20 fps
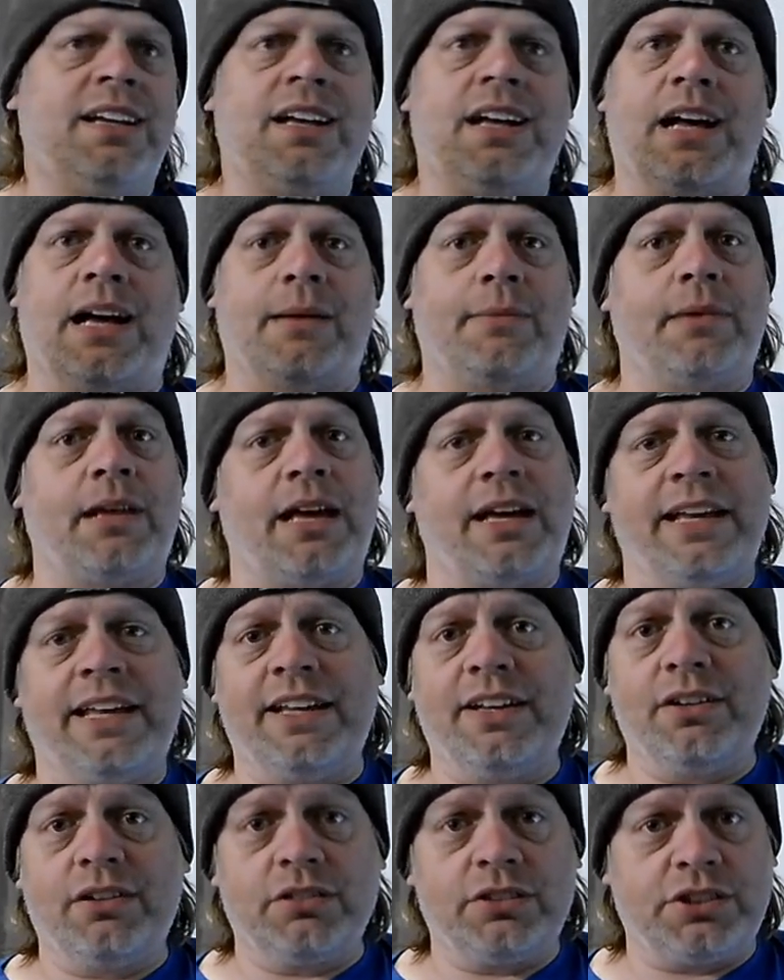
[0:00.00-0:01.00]
I'm not
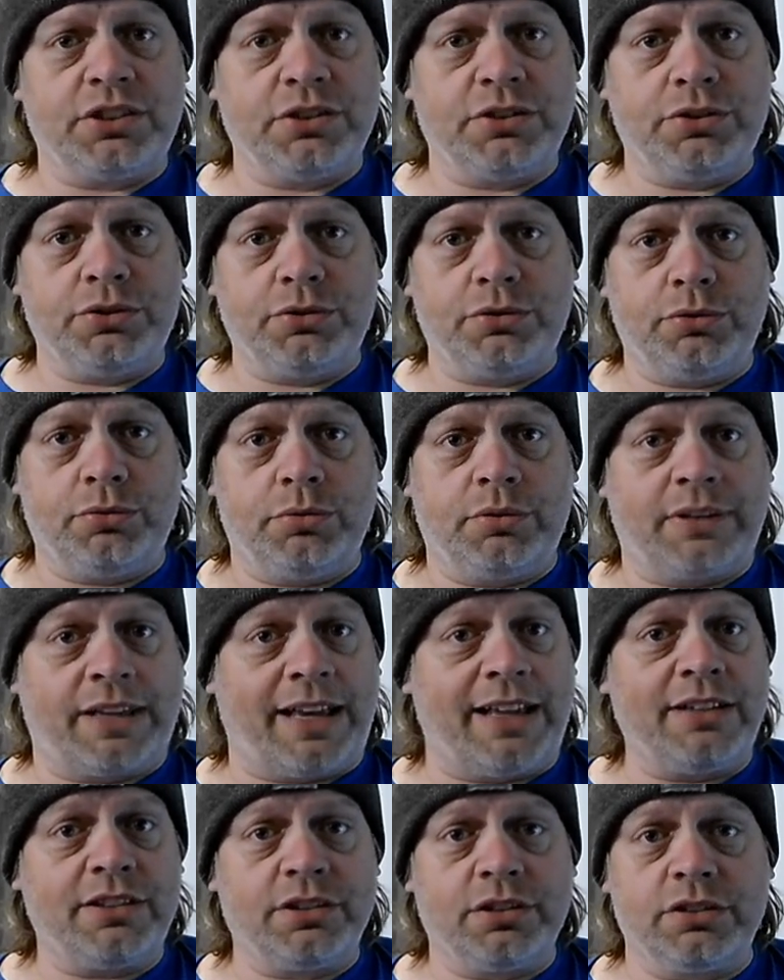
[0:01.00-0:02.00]
here to
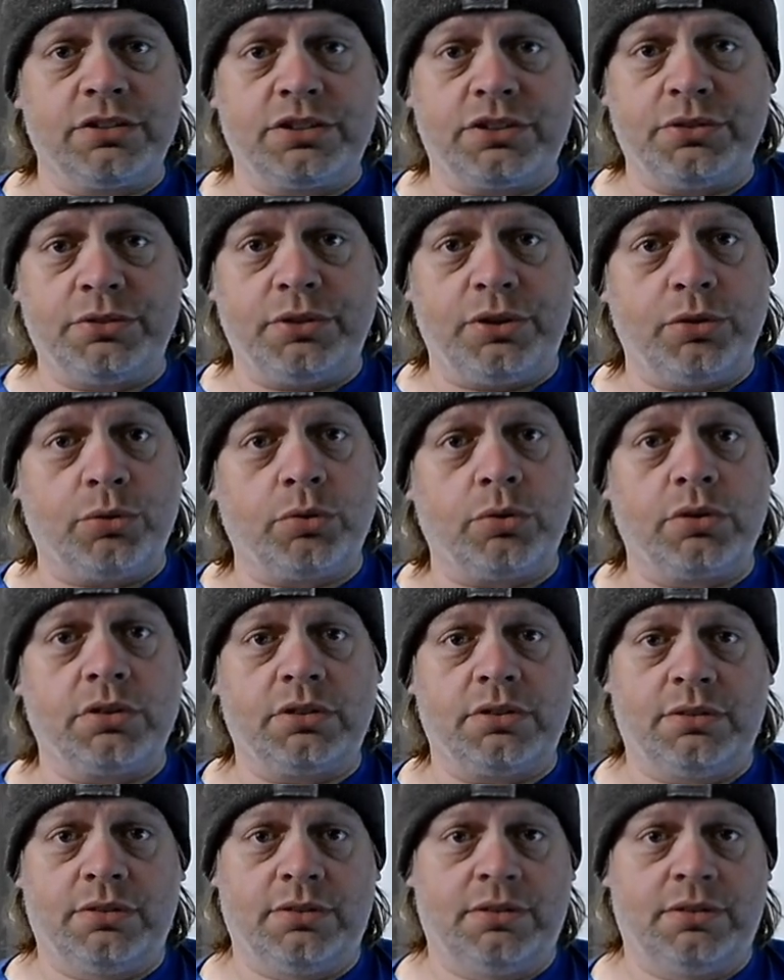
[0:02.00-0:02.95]
cater to your